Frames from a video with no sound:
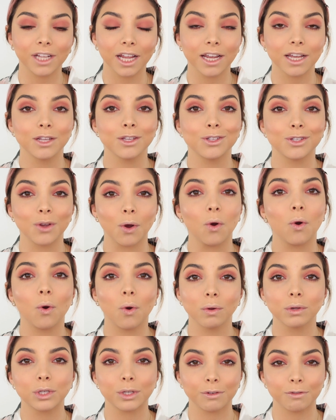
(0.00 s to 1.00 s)
like it's so
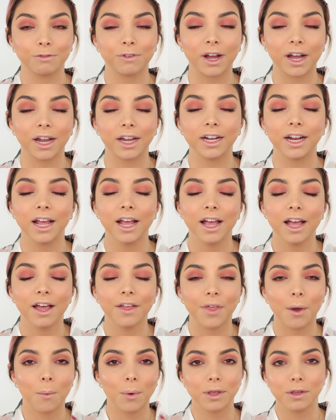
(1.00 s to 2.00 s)
ultra fine
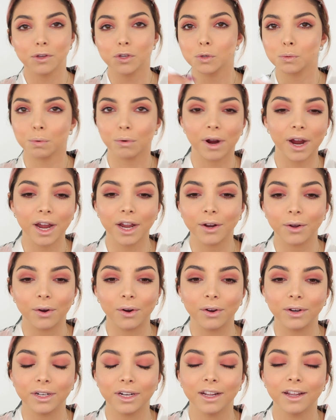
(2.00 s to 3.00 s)
that when you spray it
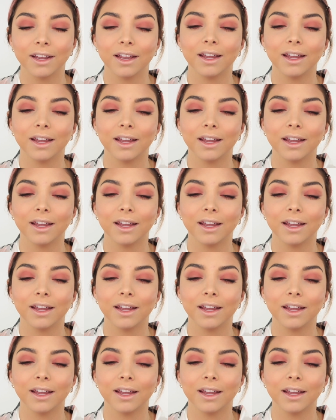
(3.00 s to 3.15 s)
on,